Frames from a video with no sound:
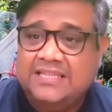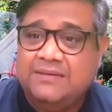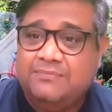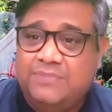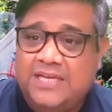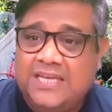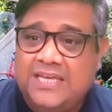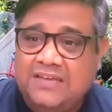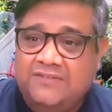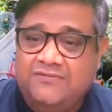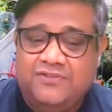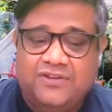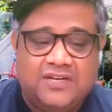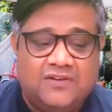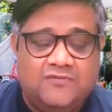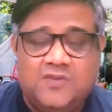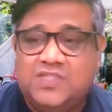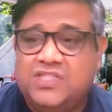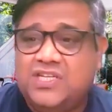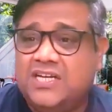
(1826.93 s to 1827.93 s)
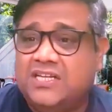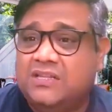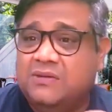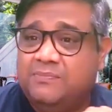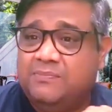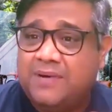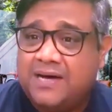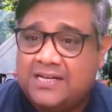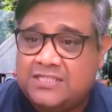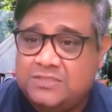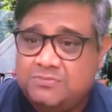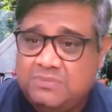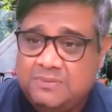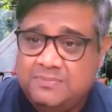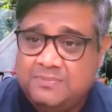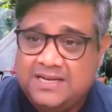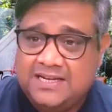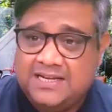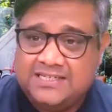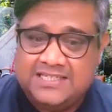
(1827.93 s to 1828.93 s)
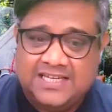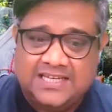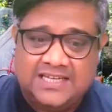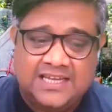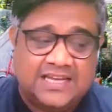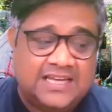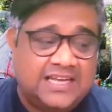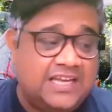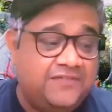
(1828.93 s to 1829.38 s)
the behavior, which are the paths people are taking.